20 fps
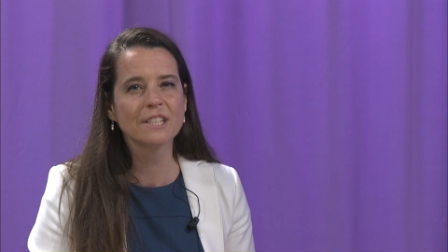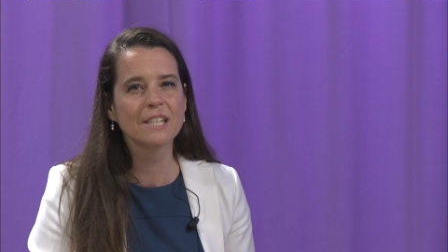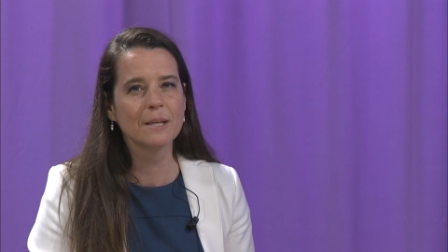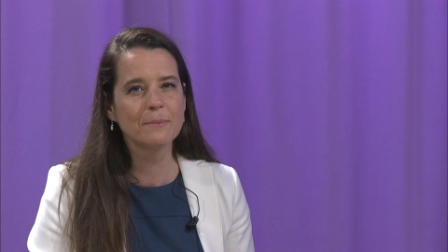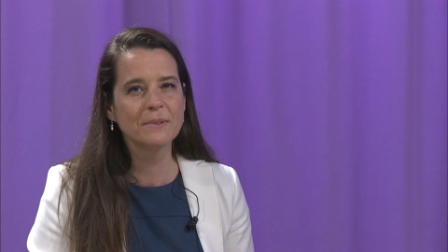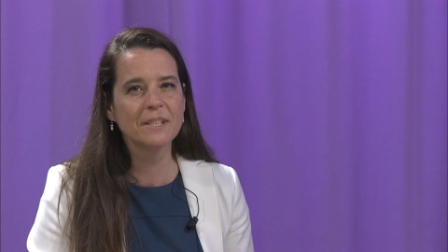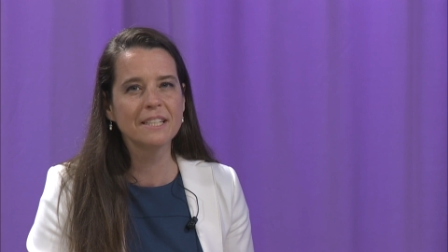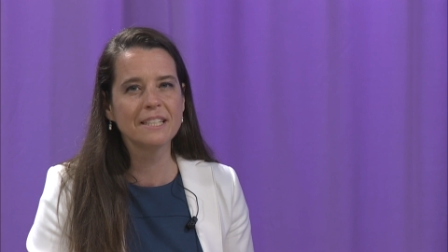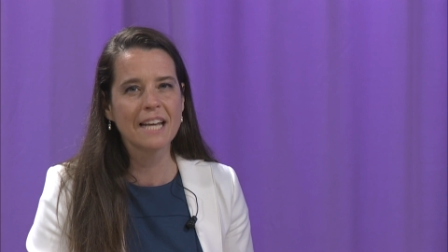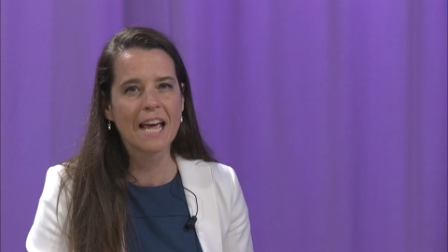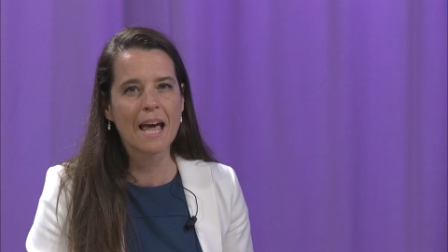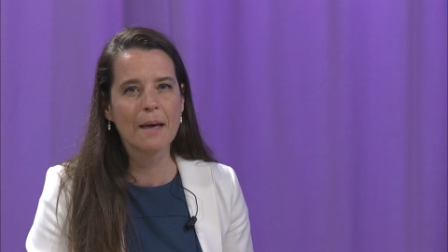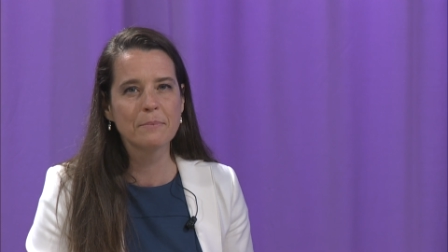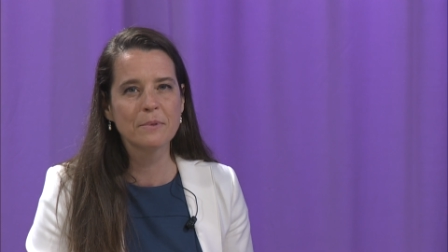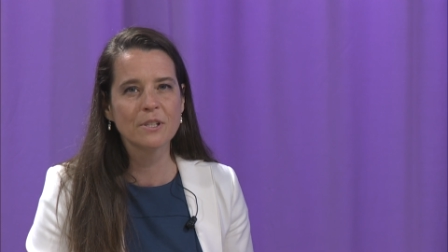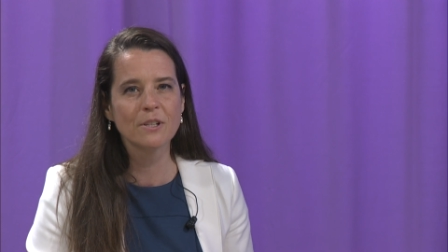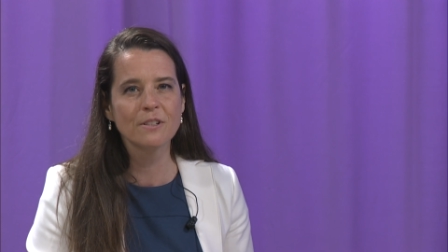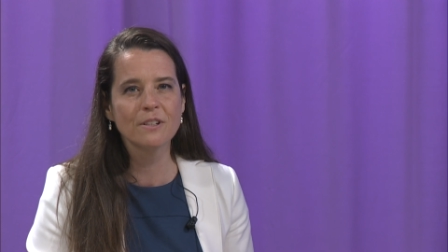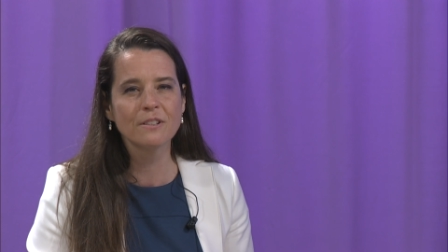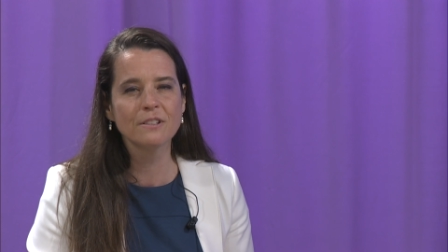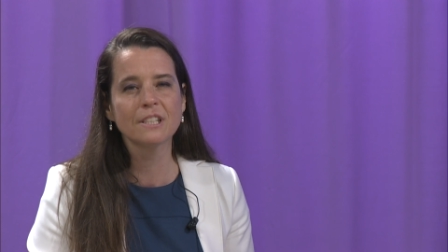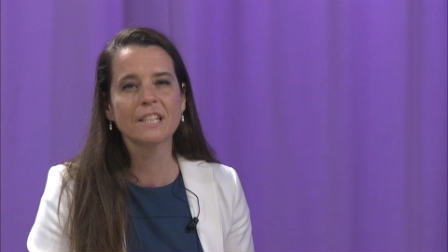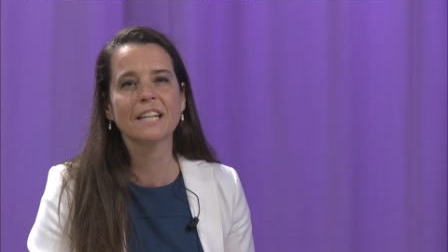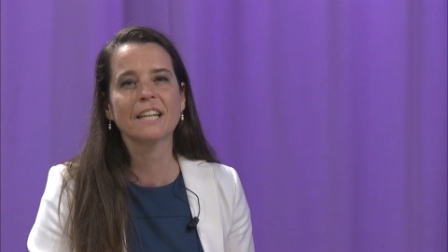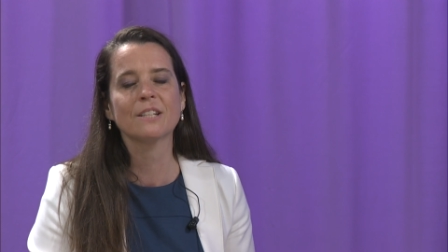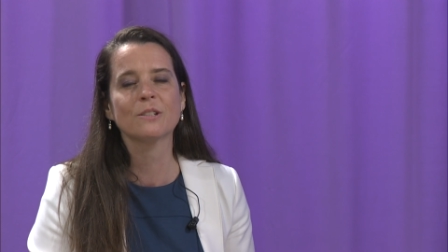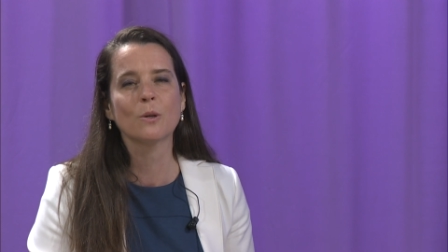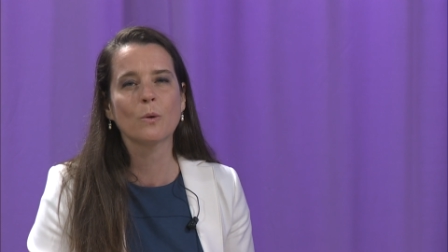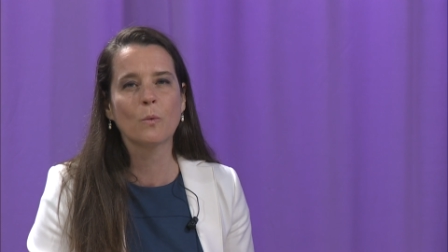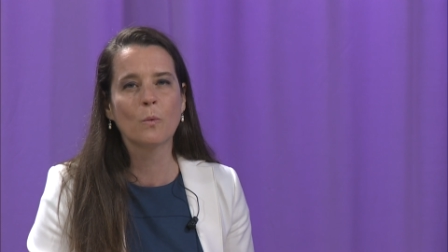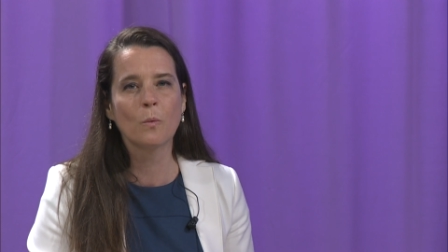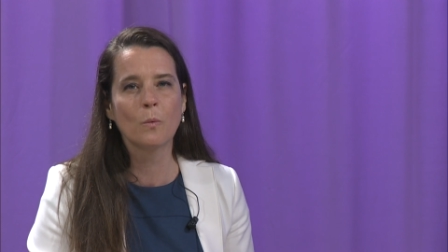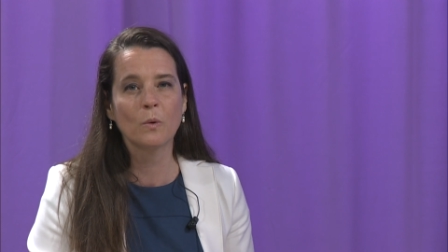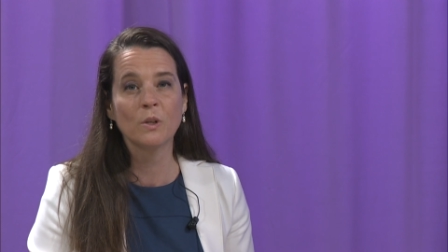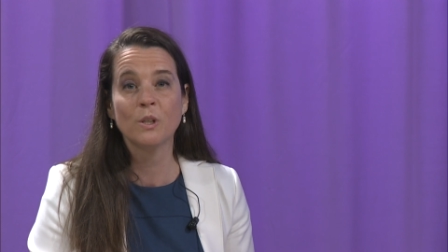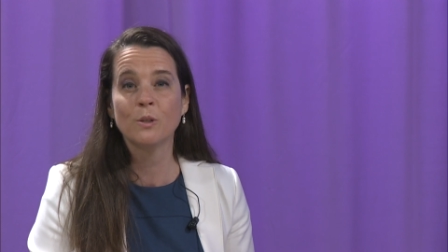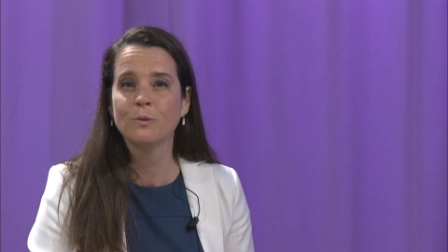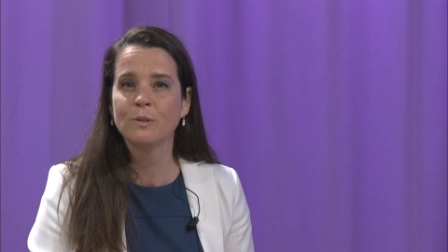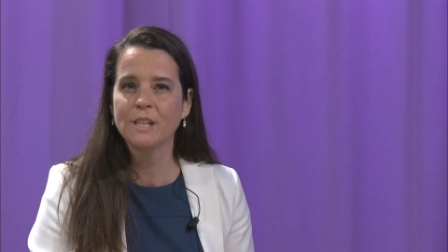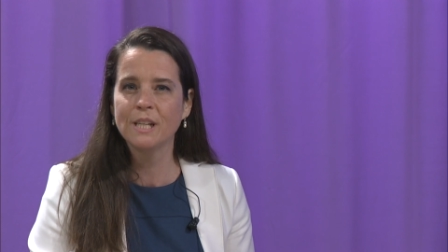Tipsy Tappers is a
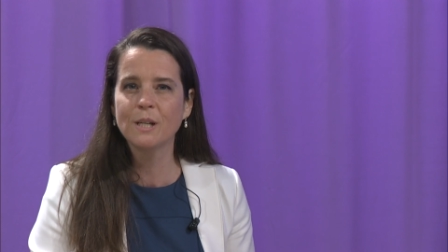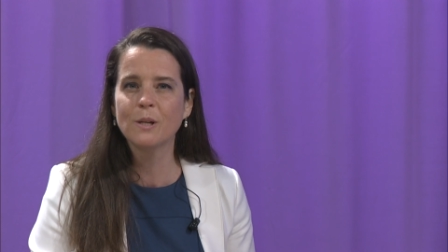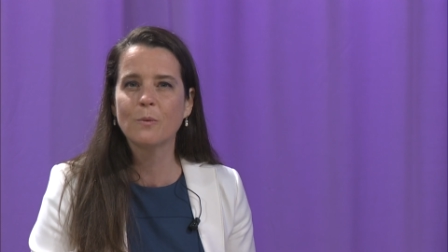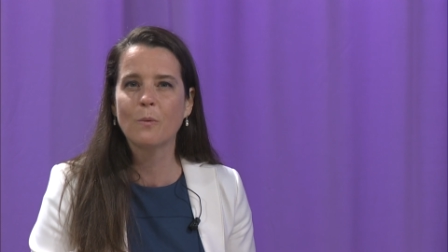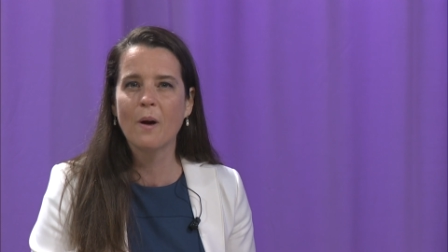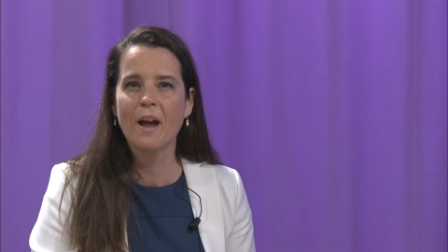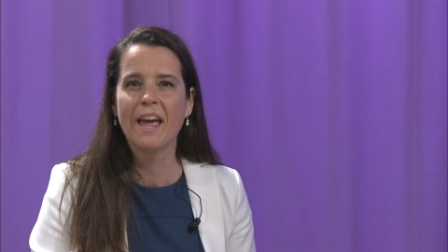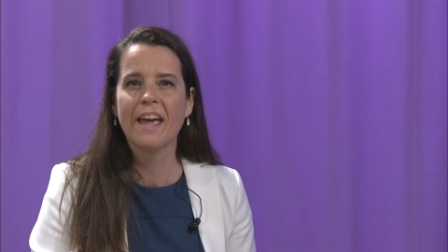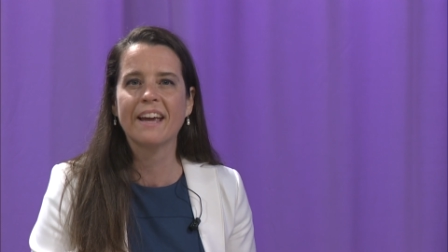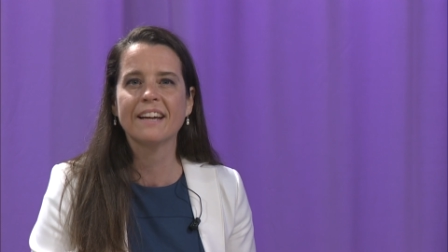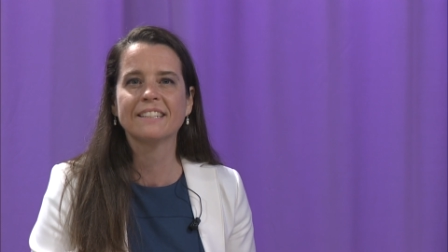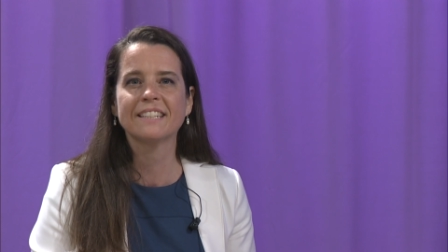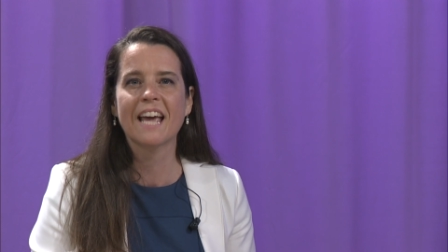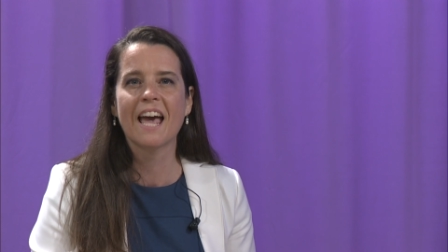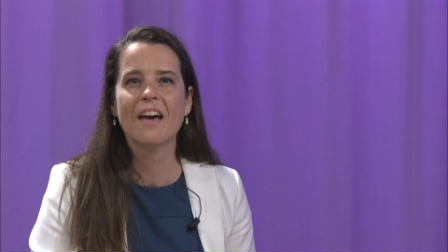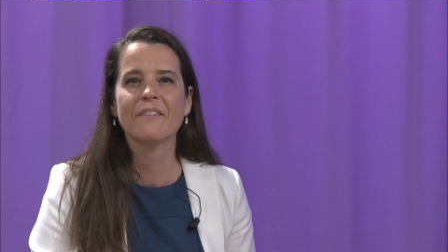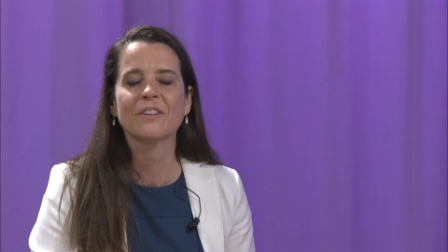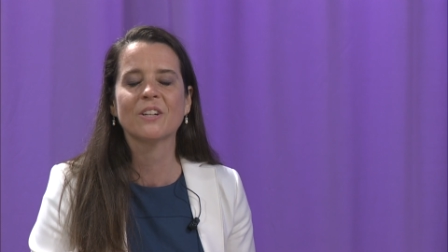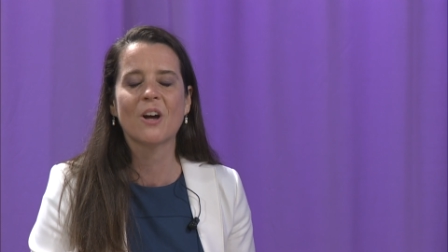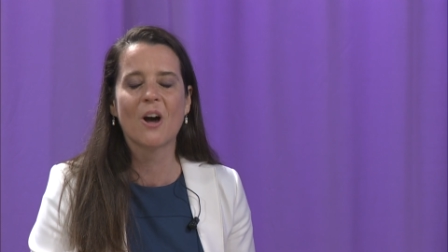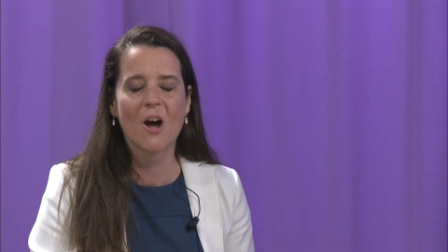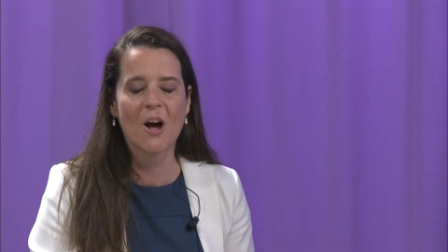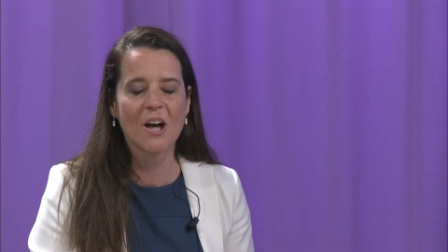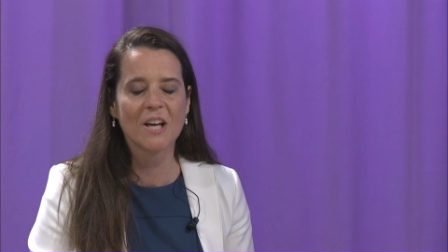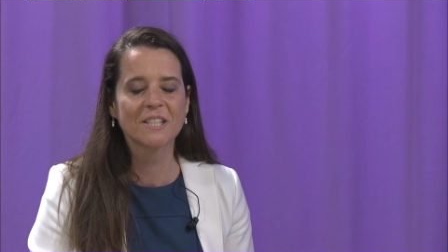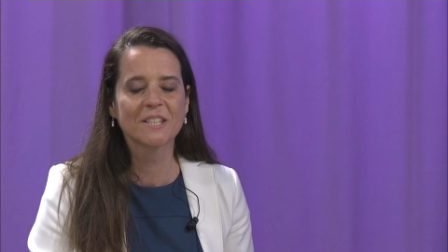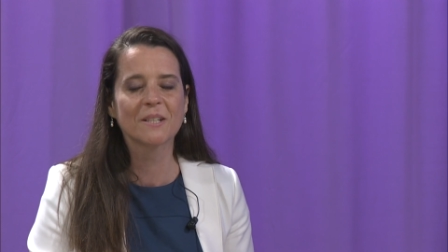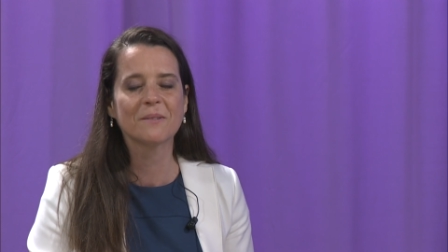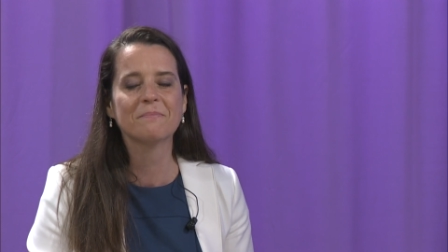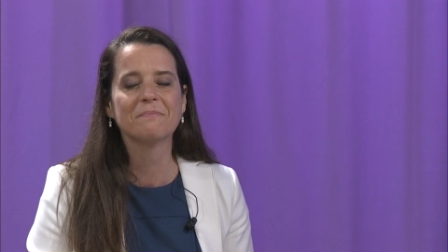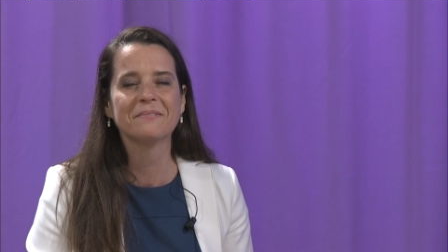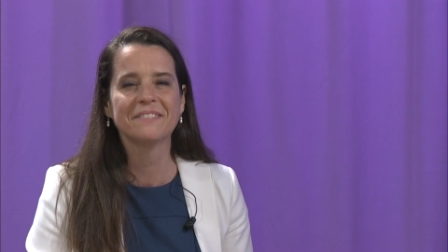unique way to have an awesome